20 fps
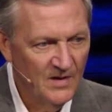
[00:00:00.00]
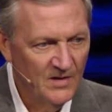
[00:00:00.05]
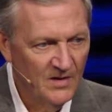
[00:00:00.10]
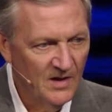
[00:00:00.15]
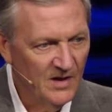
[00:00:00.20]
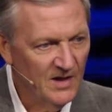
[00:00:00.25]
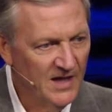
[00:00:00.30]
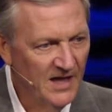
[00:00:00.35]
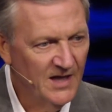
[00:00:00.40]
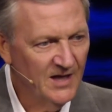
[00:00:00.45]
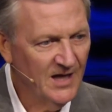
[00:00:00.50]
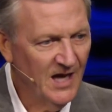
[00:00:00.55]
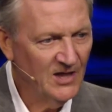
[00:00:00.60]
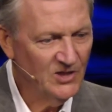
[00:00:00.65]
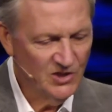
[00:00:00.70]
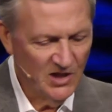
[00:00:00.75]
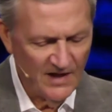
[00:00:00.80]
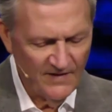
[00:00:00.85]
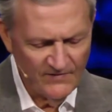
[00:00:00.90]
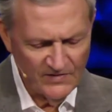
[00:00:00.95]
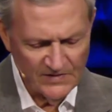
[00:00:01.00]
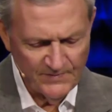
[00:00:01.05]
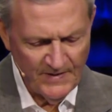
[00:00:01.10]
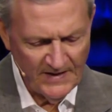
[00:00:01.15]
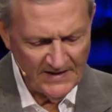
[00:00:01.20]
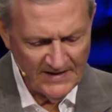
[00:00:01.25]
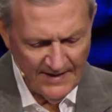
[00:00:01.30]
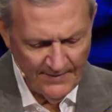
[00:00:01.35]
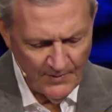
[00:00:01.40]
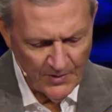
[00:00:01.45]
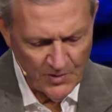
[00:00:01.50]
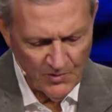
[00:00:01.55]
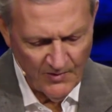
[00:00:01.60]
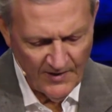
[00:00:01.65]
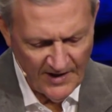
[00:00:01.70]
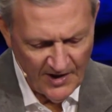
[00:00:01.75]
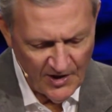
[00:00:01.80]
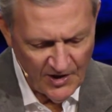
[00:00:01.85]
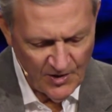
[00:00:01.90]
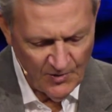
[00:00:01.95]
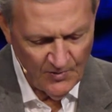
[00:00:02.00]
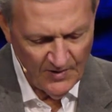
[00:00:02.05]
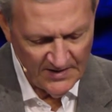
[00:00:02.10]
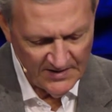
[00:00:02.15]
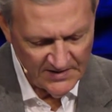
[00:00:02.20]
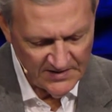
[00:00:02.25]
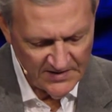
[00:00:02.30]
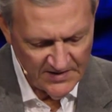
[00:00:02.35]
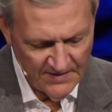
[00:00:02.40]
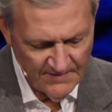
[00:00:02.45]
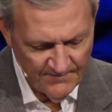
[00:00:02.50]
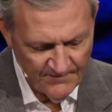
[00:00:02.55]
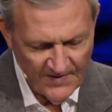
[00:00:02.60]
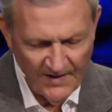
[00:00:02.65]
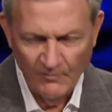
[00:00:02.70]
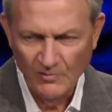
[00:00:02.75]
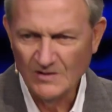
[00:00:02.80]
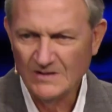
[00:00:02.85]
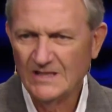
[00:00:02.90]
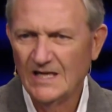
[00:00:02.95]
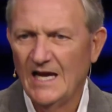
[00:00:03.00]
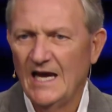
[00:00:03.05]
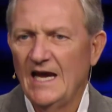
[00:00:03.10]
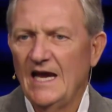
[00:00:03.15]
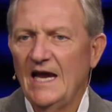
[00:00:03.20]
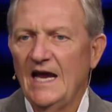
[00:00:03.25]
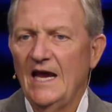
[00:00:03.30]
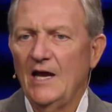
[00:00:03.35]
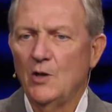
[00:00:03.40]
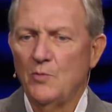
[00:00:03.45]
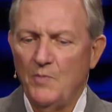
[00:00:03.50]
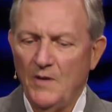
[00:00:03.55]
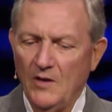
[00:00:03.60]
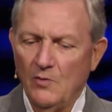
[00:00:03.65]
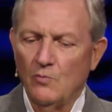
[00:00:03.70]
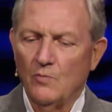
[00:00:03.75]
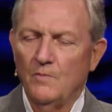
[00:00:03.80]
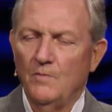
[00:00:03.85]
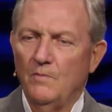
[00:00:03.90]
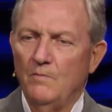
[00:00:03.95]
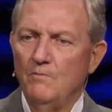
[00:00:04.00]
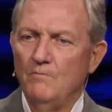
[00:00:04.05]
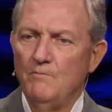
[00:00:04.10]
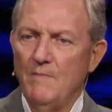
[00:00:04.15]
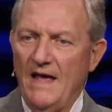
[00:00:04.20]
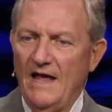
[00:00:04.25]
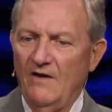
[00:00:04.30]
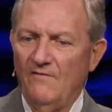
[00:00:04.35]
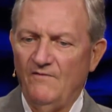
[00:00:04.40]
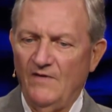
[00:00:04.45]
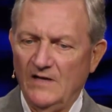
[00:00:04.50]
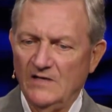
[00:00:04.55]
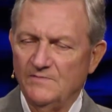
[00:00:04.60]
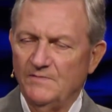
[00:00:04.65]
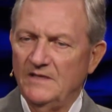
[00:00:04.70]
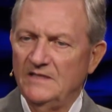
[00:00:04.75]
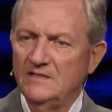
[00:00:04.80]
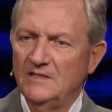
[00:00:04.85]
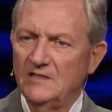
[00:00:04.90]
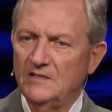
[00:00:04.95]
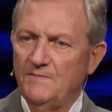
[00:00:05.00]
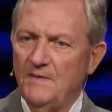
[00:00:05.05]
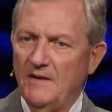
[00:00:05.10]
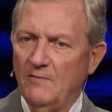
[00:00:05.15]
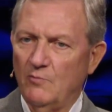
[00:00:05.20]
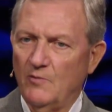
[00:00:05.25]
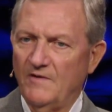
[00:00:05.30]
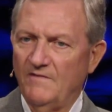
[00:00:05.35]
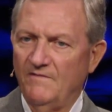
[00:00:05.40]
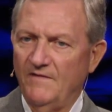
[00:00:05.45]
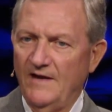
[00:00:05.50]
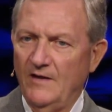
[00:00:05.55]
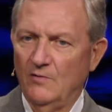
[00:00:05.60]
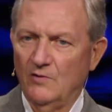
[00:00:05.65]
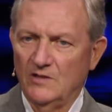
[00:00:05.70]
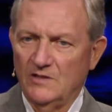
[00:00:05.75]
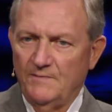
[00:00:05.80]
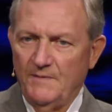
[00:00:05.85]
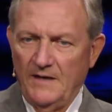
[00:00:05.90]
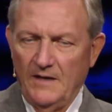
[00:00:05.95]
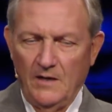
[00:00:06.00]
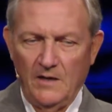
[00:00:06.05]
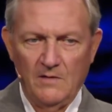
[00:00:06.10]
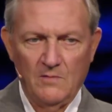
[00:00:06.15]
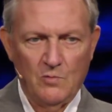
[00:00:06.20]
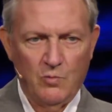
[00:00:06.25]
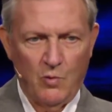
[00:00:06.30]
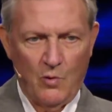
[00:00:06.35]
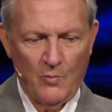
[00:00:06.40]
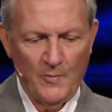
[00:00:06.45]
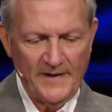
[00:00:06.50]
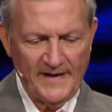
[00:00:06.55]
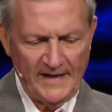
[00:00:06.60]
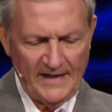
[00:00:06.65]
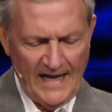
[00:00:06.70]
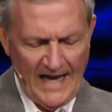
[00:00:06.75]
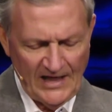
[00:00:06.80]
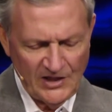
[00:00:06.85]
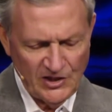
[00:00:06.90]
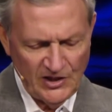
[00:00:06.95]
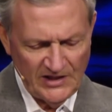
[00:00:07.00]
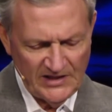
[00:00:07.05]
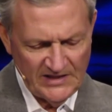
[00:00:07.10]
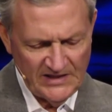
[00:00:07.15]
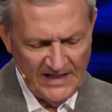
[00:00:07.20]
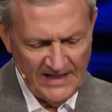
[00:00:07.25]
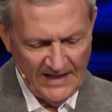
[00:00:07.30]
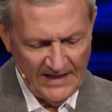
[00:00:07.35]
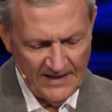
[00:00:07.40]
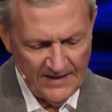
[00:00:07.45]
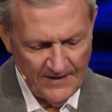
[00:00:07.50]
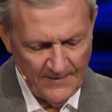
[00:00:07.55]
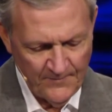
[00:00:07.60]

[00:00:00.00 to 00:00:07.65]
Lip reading: Again, God's love has been demonstrated to us. It's been manifest, means it's been revealed. It's been where we can actually see it.